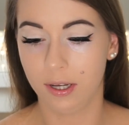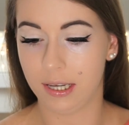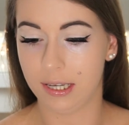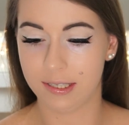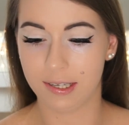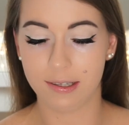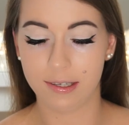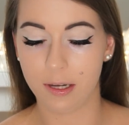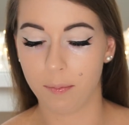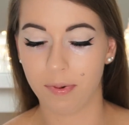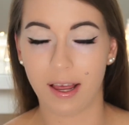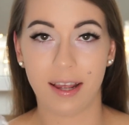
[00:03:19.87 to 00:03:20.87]
instantly
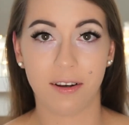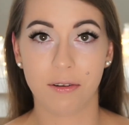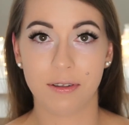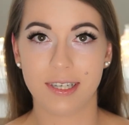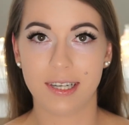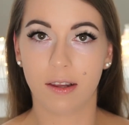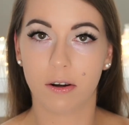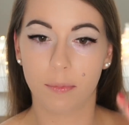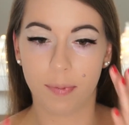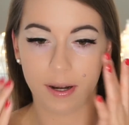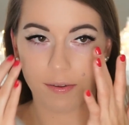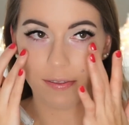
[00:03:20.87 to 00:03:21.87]
apply the concealer,
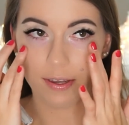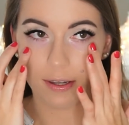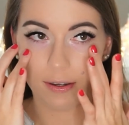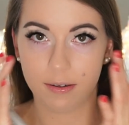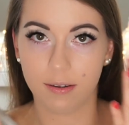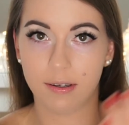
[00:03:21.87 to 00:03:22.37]
but I think